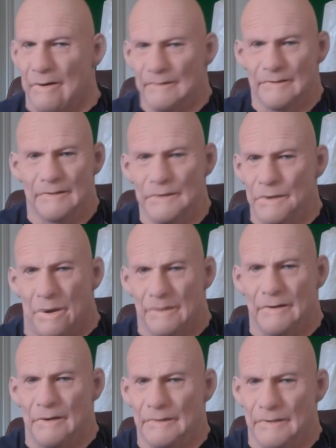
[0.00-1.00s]
I didn't
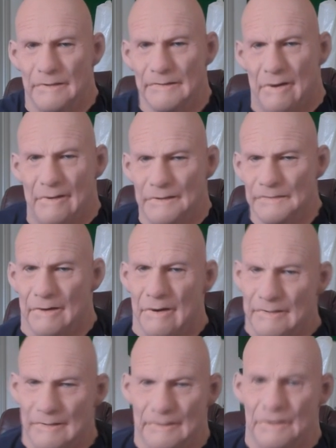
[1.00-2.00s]
open a bloody mix
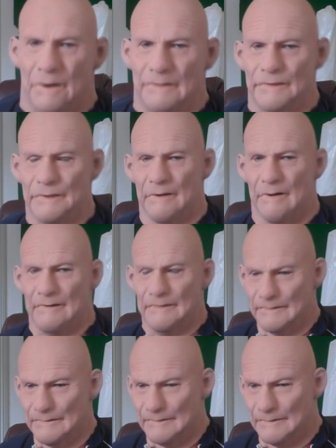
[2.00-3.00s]
pack,
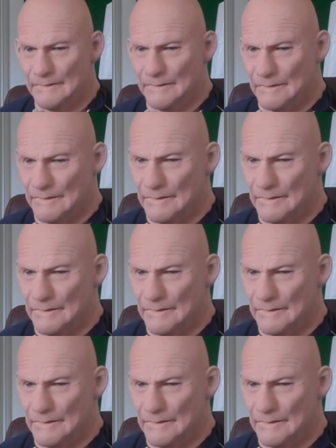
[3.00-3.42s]
gobshites.